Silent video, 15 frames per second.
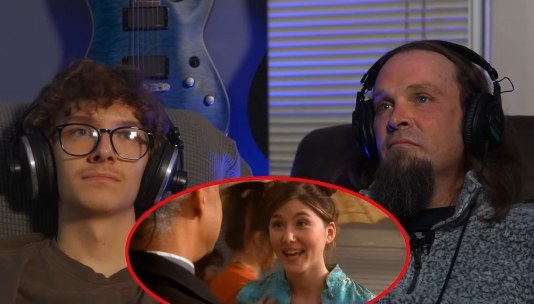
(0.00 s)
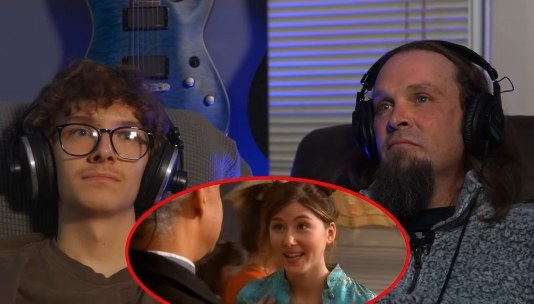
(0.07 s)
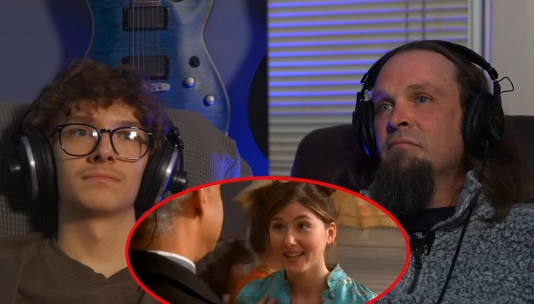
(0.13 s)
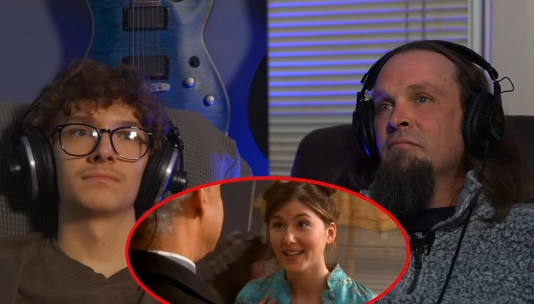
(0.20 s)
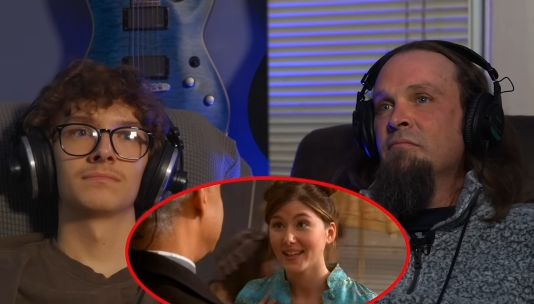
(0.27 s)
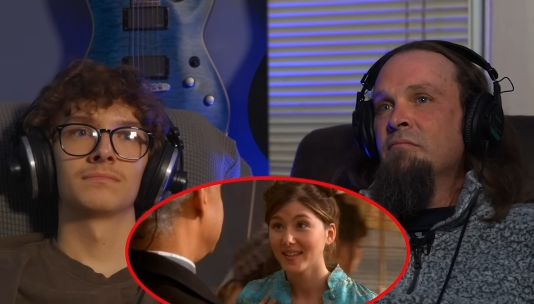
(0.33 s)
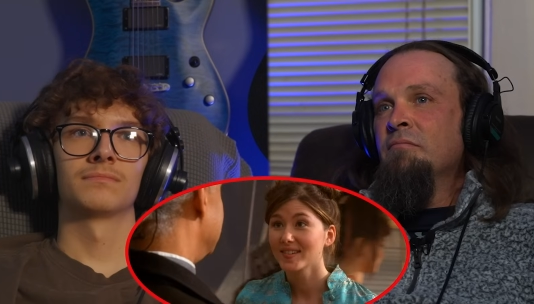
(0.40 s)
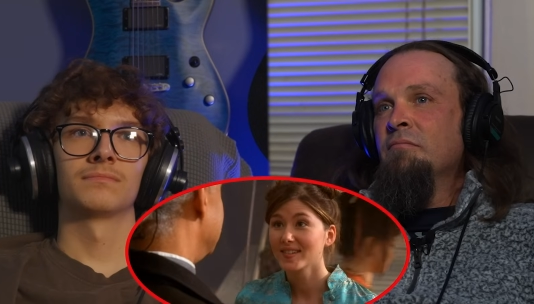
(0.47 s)

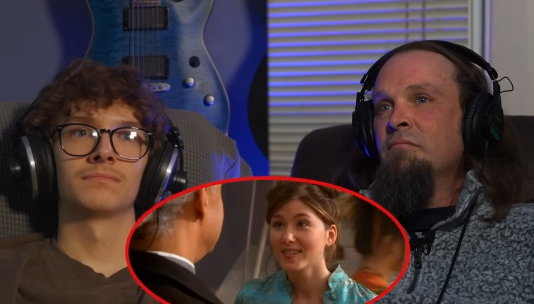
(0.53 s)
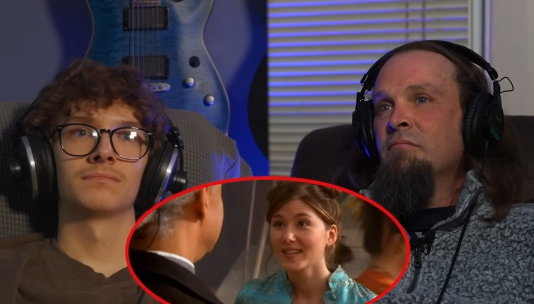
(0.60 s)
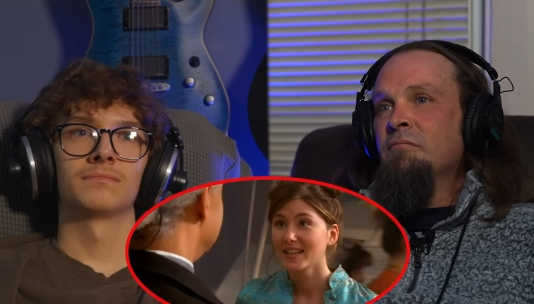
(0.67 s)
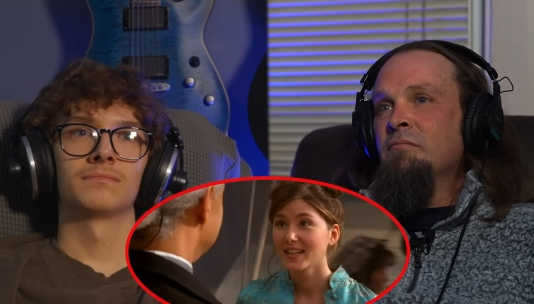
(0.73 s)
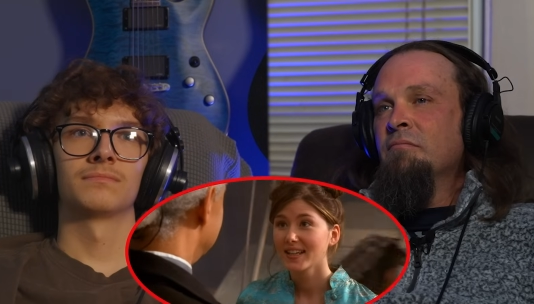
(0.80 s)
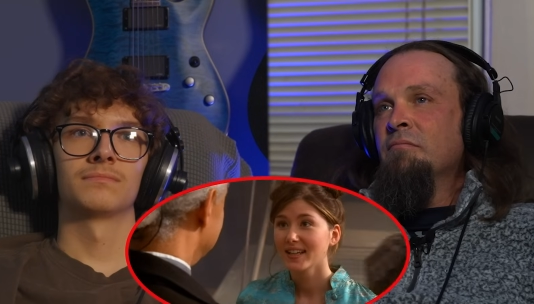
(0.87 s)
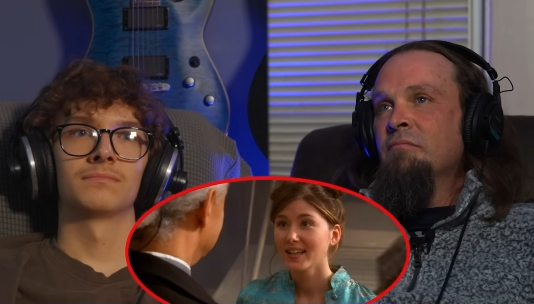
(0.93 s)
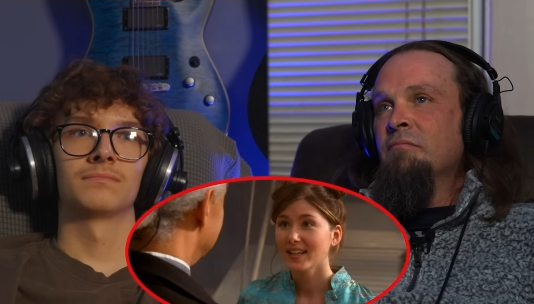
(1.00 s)
Speaker 1: Kaylee,
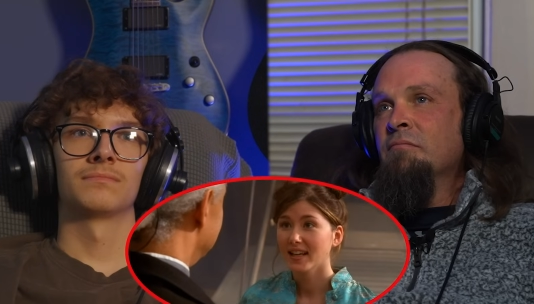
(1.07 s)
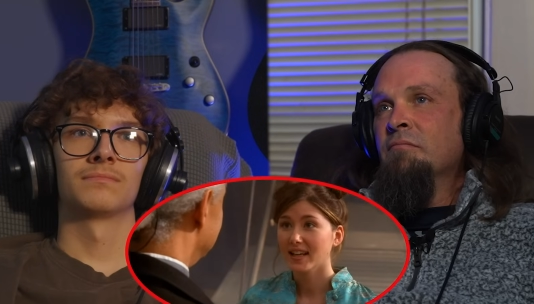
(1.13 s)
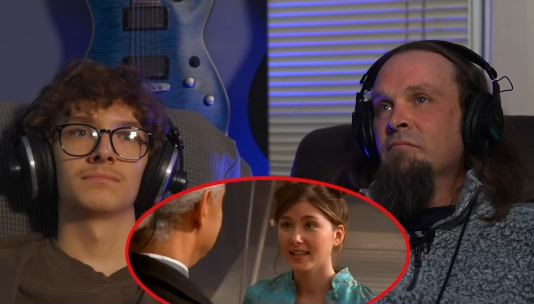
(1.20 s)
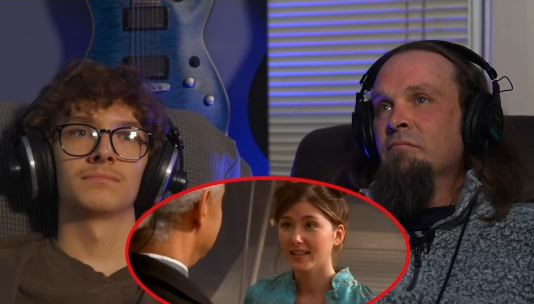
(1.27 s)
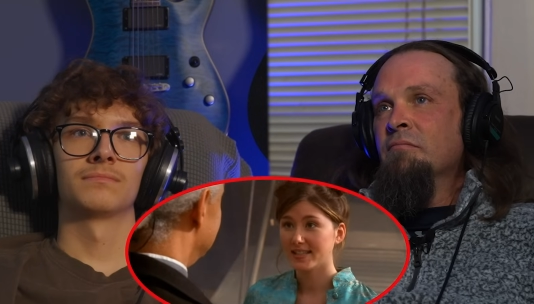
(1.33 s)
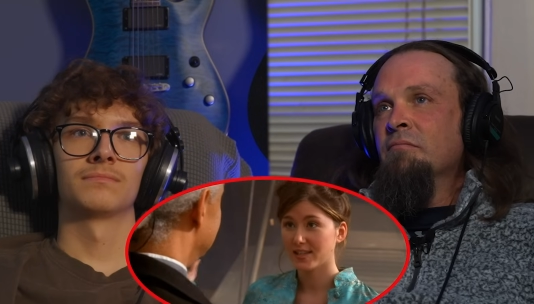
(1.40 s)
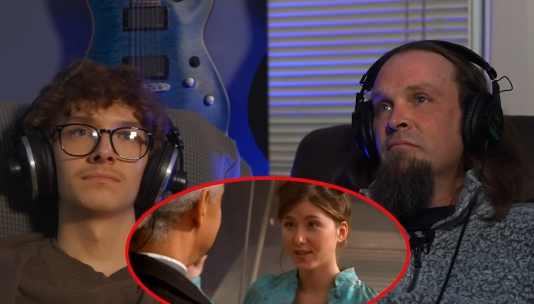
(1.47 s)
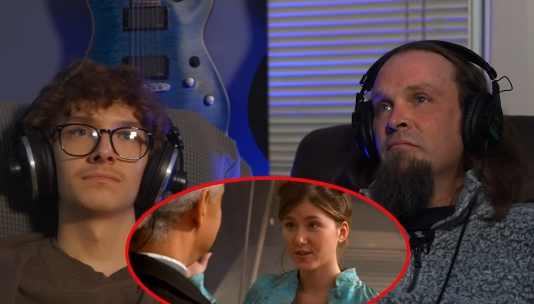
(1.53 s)
and
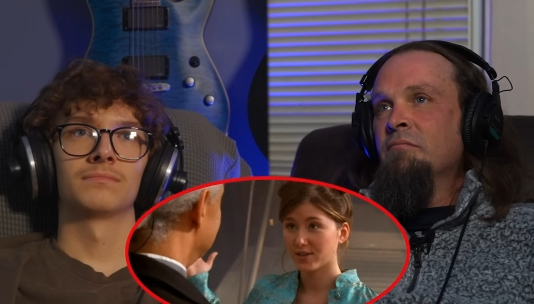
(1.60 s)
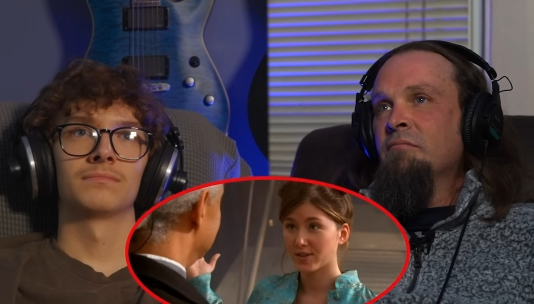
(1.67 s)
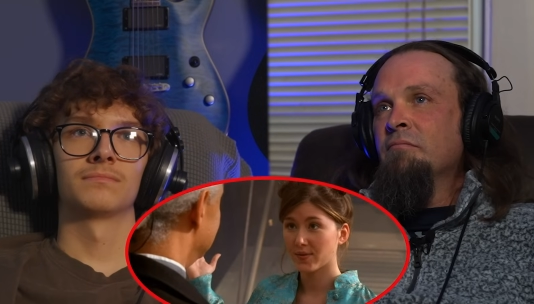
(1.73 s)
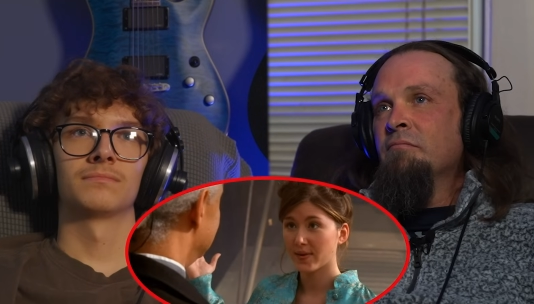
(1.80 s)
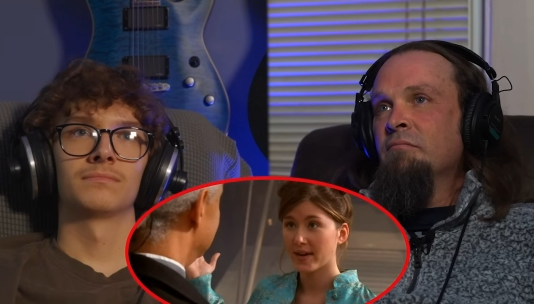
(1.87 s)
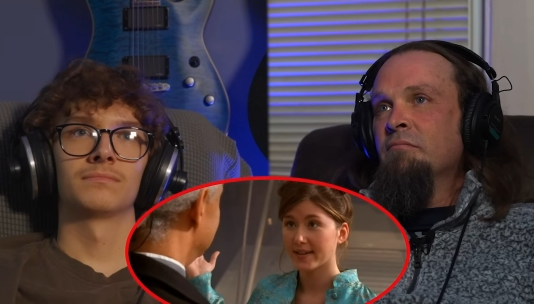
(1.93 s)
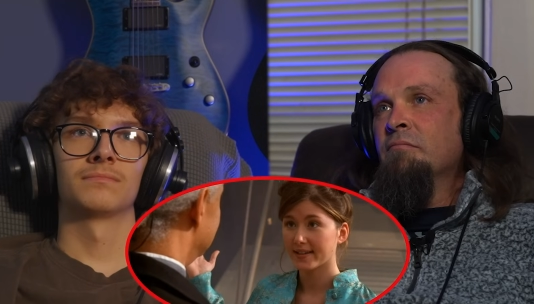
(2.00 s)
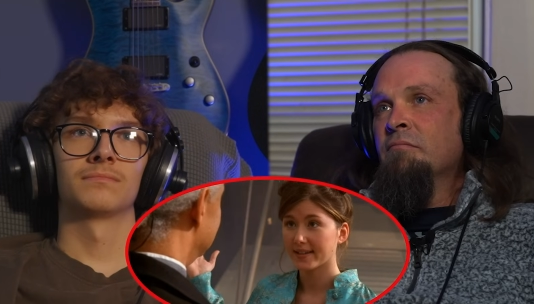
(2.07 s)
this here's
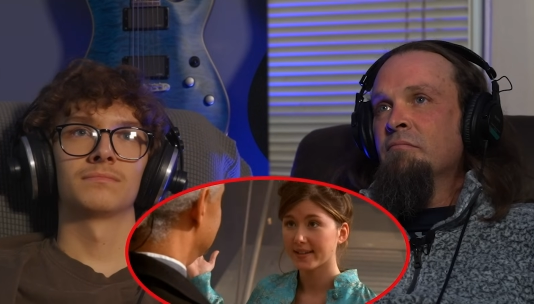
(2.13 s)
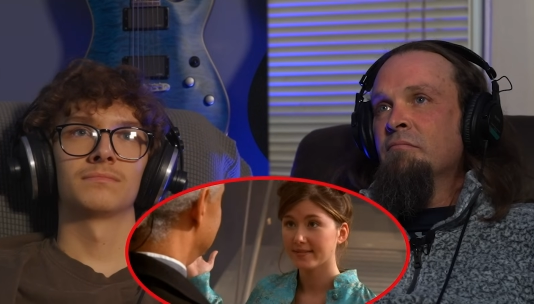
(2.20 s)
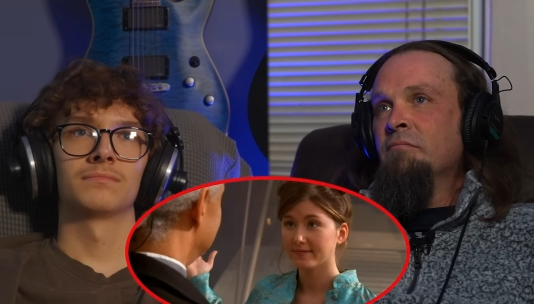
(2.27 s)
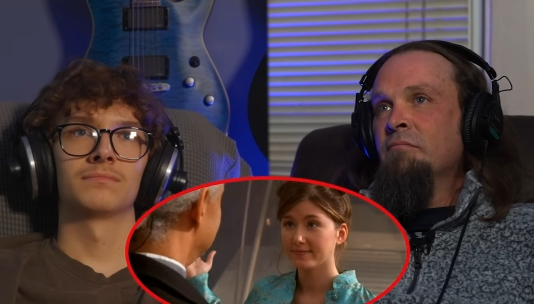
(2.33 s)
Serenity,